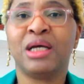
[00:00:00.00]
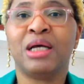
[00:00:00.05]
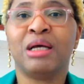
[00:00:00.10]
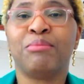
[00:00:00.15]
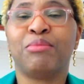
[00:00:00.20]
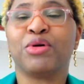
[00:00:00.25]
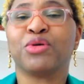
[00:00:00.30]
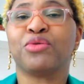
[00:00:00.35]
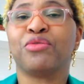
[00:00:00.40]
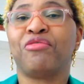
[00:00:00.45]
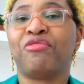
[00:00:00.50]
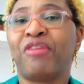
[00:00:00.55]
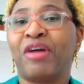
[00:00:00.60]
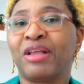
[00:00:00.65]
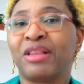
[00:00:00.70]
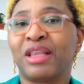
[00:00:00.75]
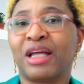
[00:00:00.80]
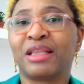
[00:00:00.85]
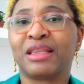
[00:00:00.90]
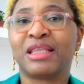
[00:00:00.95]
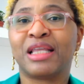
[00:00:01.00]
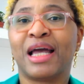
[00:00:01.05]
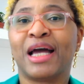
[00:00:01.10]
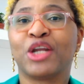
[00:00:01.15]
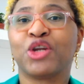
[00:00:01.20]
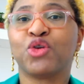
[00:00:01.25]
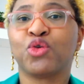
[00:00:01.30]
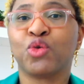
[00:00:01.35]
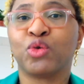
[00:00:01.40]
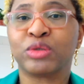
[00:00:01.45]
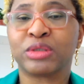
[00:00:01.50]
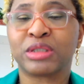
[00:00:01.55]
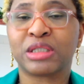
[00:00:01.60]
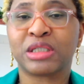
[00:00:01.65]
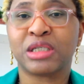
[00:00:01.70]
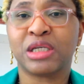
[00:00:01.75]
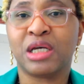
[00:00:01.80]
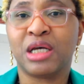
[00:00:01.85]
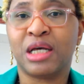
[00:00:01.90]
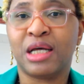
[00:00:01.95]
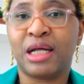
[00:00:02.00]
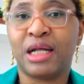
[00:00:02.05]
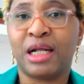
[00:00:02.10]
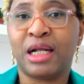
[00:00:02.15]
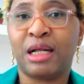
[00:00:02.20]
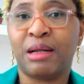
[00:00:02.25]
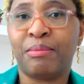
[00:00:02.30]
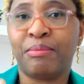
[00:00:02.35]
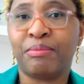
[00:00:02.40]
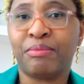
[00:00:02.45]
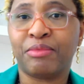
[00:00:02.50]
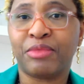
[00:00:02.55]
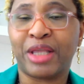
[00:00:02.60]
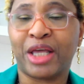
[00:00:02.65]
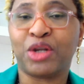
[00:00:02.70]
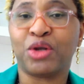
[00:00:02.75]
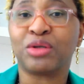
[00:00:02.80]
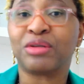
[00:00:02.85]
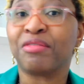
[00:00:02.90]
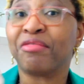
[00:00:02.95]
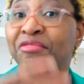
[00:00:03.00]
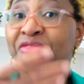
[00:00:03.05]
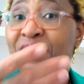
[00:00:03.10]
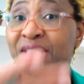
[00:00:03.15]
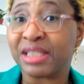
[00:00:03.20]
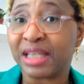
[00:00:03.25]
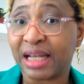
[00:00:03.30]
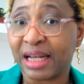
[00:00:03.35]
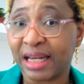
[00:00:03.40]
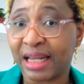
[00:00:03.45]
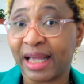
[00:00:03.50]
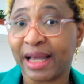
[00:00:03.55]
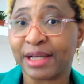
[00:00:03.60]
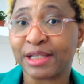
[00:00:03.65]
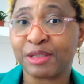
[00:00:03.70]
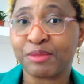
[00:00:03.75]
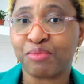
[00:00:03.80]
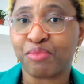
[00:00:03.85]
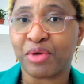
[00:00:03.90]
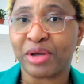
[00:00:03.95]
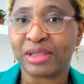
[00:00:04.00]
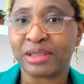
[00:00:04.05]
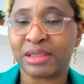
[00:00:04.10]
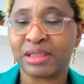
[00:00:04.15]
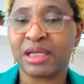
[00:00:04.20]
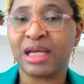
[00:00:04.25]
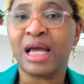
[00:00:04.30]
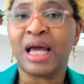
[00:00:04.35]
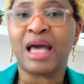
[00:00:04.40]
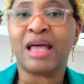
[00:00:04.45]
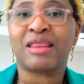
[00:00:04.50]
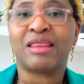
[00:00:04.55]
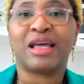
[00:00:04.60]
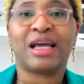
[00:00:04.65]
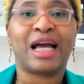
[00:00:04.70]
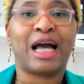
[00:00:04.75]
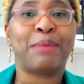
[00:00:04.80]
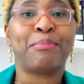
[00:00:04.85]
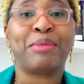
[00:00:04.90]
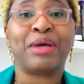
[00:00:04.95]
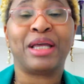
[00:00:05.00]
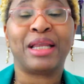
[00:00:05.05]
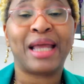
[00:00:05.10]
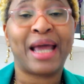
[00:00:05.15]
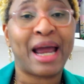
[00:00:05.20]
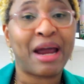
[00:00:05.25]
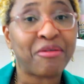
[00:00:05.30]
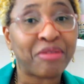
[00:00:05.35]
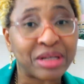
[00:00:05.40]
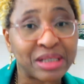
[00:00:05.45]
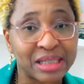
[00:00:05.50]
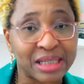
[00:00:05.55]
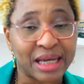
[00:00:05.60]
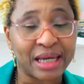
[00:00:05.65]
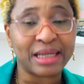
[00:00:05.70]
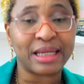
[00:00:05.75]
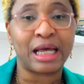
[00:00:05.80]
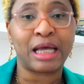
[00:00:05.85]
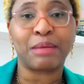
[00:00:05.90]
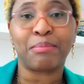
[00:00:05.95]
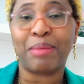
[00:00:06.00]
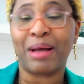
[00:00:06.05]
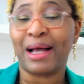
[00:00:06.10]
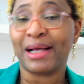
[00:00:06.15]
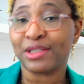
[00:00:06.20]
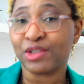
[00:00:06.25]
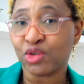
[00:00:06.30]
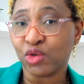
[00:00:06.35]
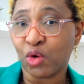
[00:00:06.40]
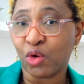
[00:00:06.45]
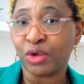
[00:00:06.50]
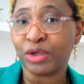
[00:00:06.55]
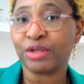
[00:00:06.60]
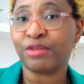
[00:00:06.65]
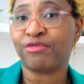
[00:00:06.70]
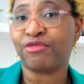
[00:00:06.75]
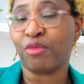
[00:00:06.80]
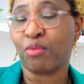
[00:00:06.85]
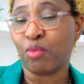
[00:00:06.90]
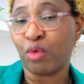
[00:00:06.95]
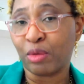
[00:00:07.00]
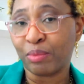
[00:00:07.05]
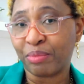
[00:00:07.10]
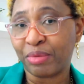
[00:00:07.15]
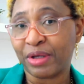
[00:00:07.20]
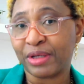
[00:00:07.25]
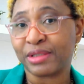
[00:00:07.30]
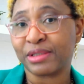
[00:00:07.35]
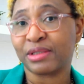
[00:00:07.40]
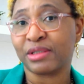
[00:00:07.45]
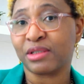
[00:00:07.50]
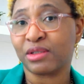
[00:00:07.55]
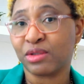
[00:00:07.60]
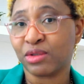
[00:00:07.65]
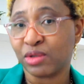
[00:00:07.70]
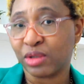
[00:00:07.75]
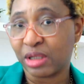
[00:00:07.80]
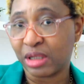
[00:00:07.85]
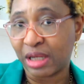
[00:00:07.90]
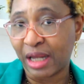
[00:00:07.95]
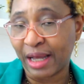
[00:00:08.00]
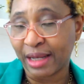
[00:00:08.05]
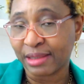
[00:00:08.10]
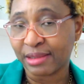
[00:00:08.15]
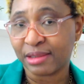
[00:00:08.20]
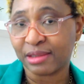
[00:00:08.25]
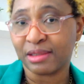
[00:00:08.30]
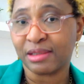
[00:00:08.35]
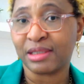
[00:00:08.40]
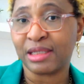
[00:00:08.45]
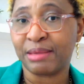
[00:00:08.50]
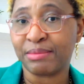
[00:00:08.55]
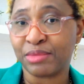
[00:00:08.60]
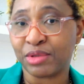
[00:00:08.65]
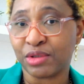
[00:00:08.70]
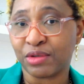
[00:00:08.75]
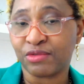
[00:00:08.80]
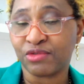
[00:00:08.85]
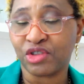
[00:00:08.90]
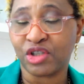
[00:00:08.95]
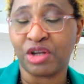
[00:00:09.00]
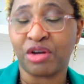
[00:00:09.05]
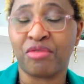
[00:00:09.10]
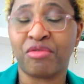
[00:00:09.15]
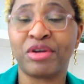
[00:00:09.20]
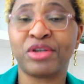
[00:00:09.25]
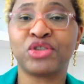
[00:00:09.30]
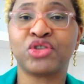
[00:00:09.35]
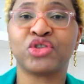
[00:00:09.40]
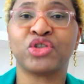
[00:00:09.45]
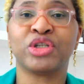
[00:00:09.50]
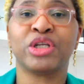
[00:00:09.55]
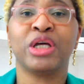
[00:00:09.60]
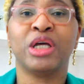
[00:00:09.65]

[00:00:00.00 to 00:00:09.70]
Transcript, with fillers: but you find that they are not um, they're not physically expressed. They can be inherited and passed on from one person to the next in terms of generation,